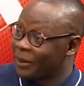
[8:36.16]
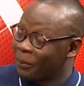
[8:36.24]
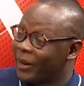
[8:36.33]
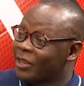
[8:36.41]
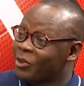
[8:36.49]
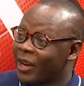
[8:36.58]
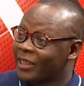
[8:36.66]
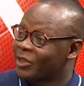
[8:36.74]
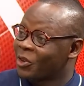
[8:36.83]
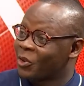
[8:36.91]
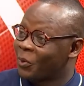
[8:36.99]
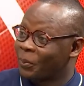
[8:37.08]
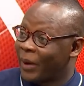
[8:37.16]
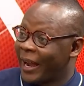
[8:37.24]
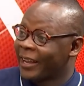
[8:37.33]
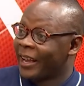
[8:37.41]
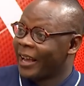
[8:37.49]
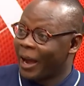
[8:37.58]
players United should buy.
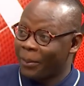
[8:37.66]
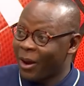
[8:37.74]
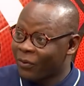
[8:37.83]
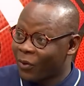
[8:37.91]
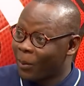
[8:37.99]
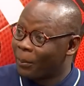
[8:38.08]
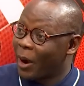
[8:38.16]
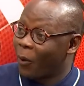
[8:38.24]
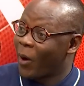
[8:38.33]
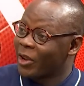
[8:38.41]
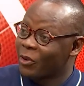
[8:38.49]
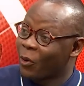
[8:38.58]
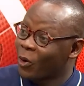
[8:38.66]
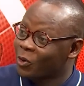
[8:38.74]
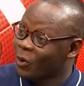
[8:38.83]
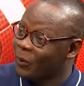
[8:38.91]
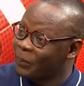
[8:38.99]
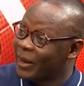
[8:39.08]
Apart I from Maguire, you
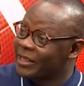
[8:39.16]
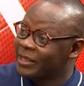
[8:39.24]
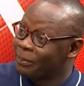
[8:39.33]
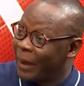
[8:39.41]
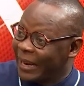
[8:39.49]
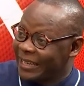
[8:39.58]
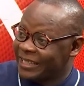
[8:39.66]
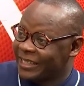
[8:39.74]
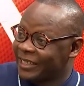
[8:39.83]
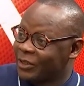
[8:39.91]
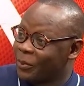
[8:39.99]
also mentioned Maddison, you